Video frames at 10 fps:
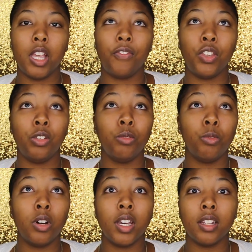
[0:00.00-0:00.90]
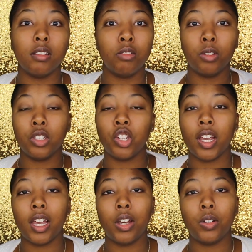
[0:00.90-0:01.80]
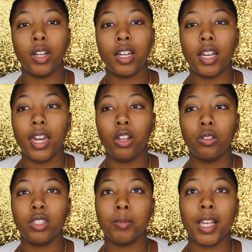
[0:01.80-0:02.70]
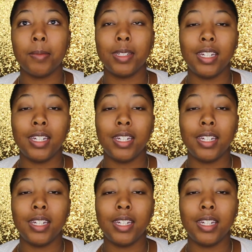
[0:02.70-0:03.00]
If you want, you can check out, I know sometimes